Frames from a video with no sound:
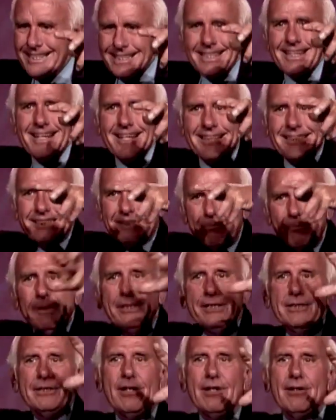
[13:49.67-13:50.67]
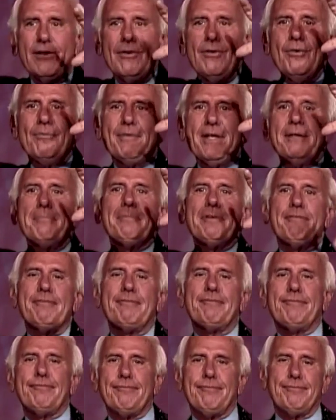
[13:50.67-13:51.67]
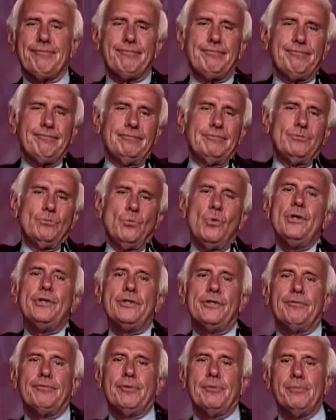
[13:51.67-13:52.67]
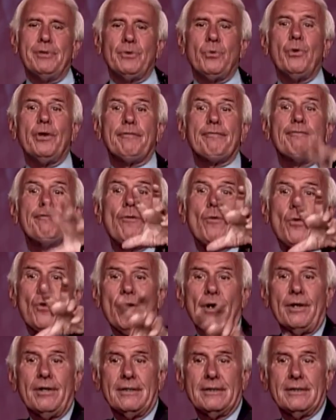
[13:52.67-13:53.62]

yes, $1 million home, that'd be wonderful, but what for?